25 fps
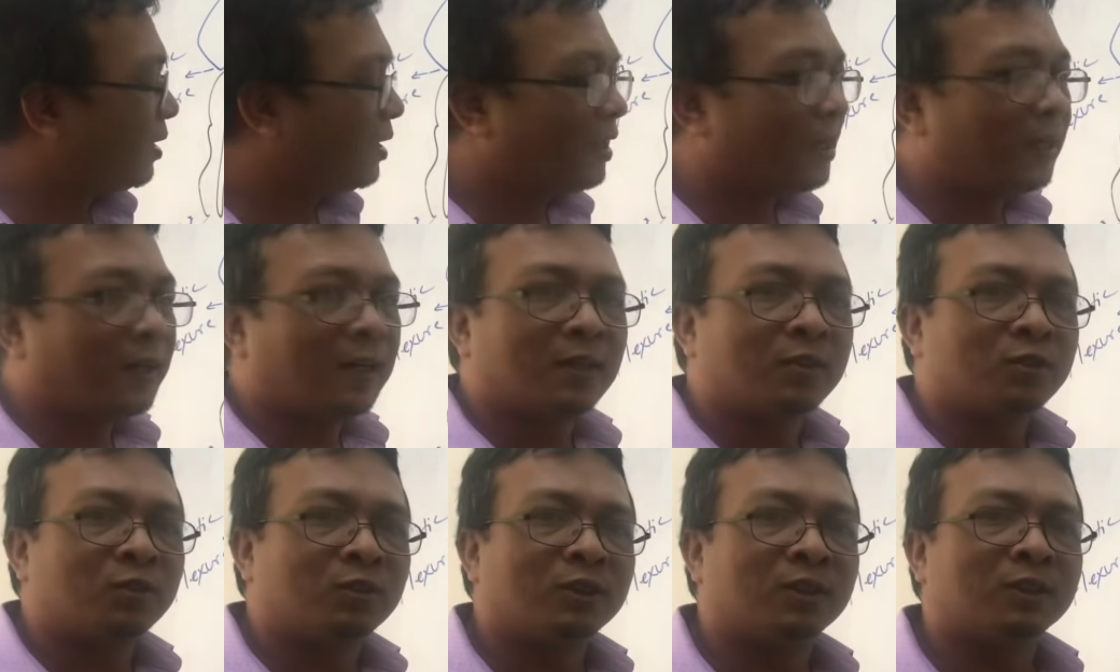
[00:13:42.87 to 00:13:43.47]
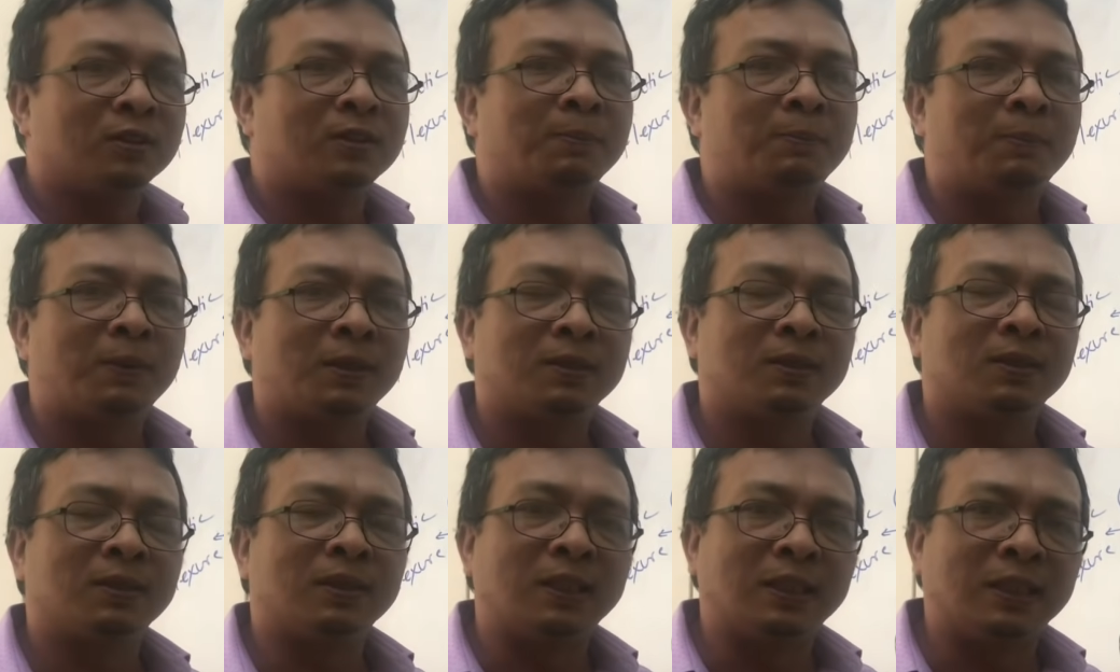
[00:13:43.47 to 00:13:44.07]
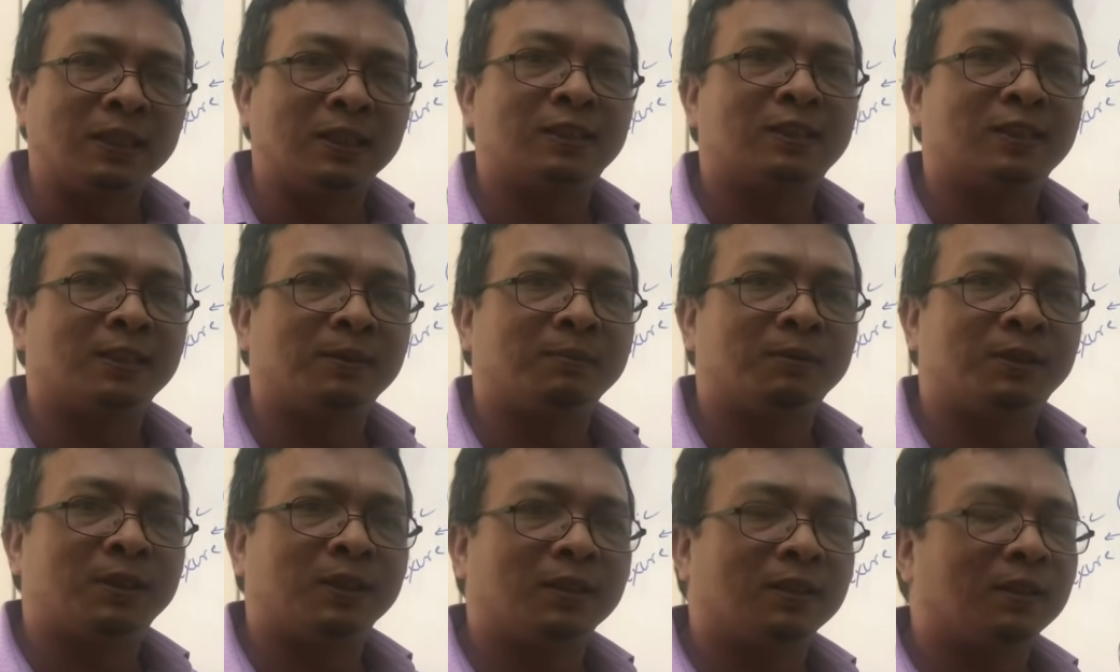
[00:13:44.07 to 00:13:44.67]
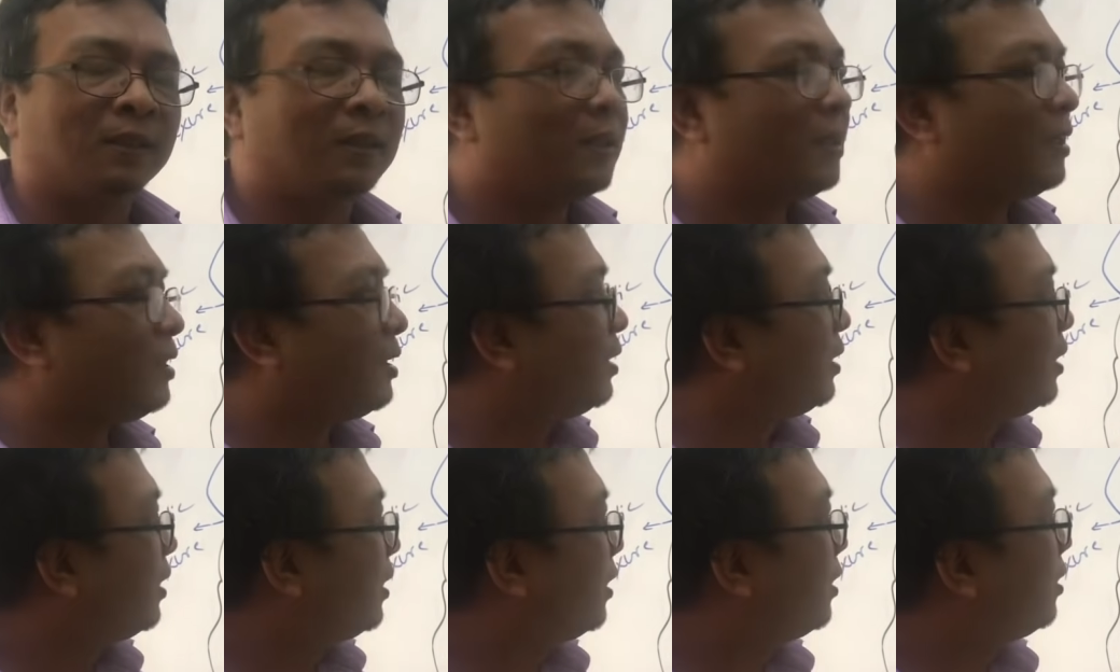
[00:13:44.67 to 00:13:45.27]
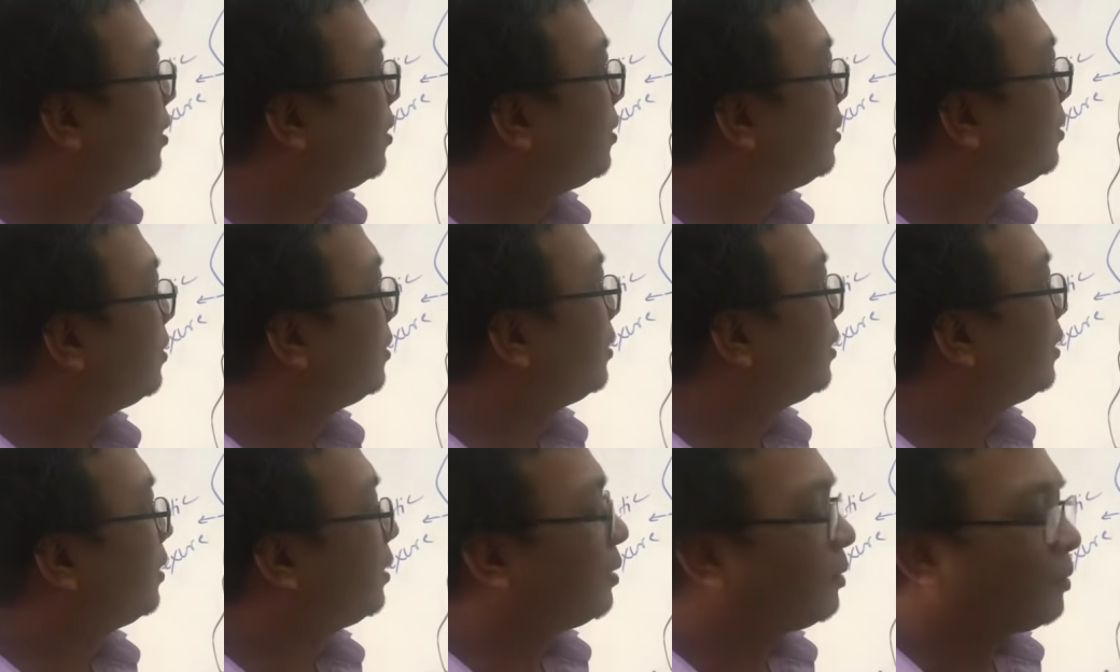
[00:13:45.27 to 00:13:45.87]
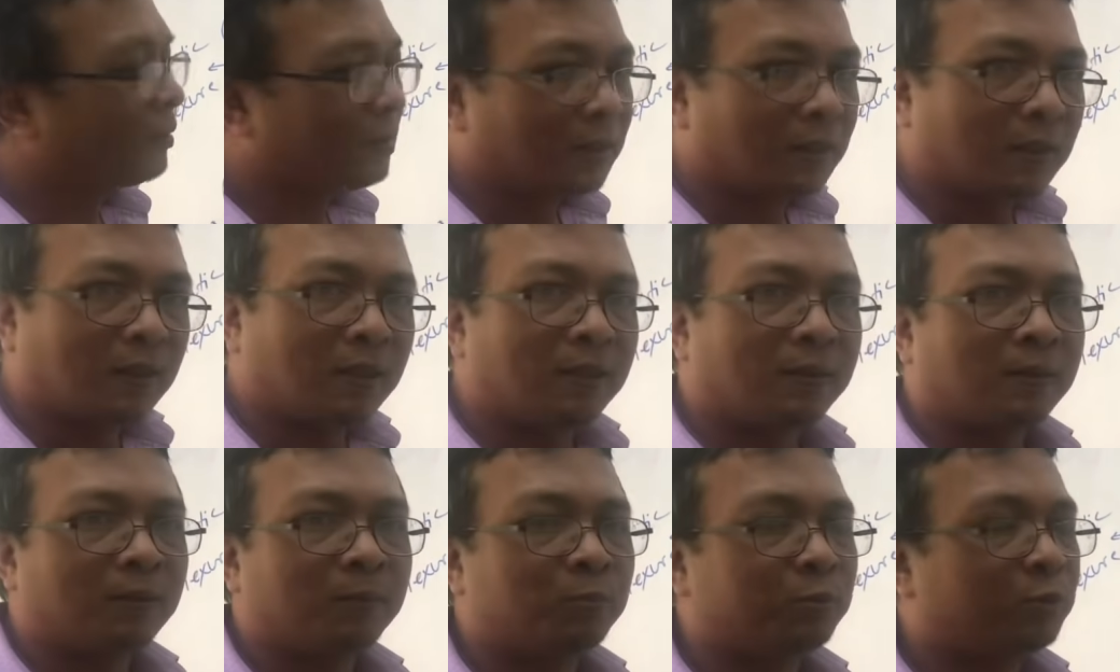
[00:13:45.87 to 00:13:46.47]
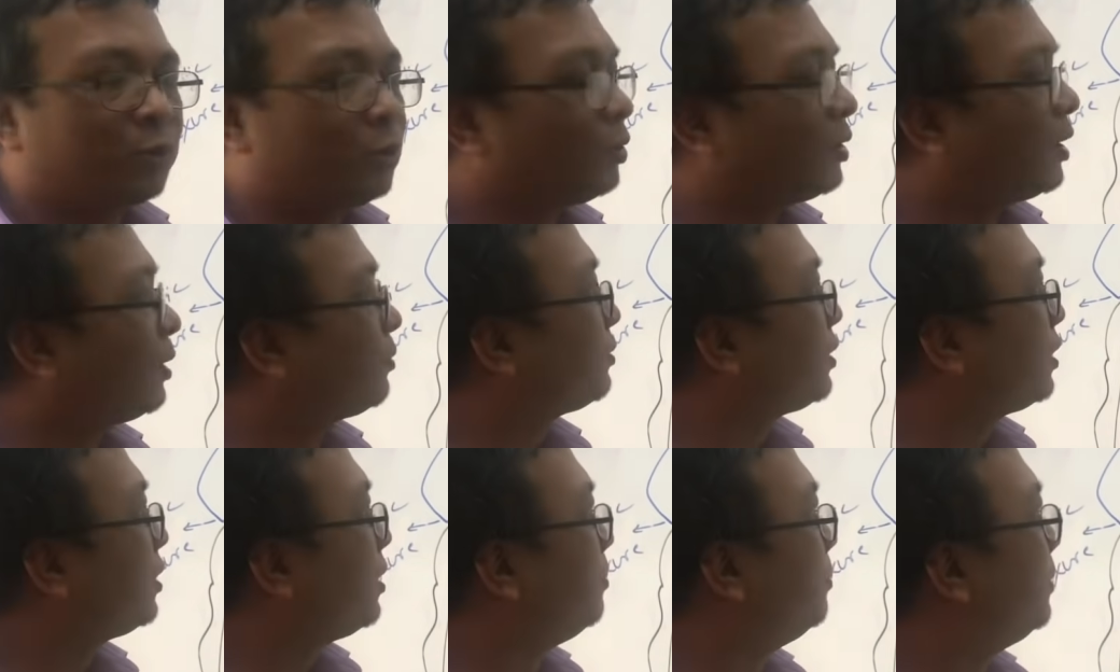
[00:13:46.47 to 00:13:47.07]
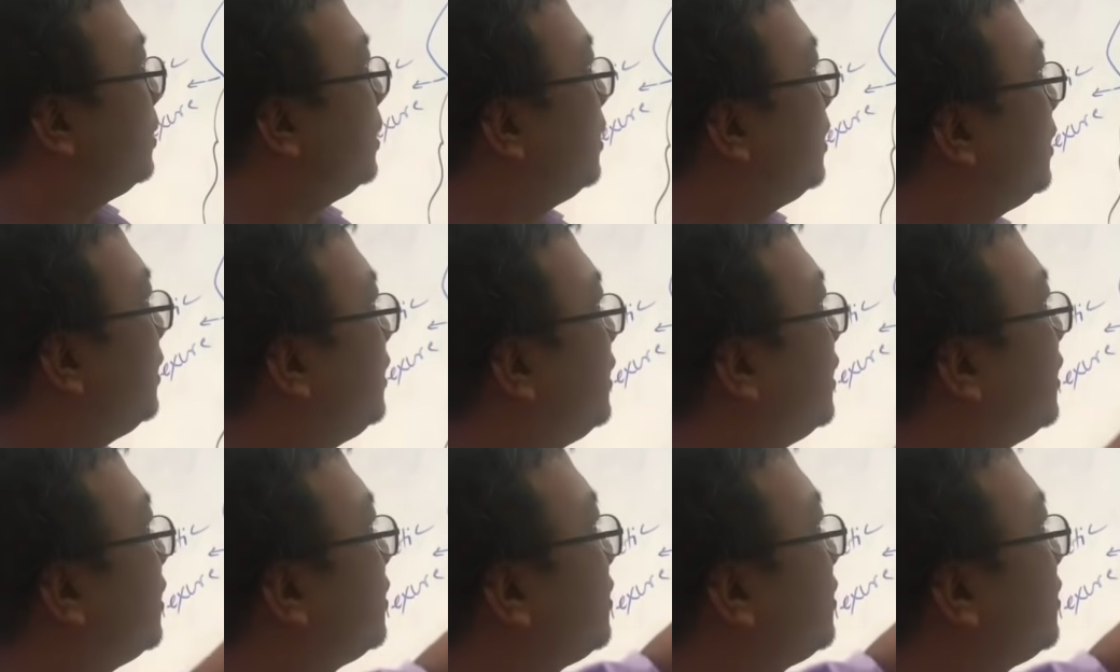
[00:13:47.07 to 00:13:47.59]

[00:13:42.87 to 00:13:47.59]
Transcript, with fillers: And as soon as the person eats something, uh, soon after the meal, he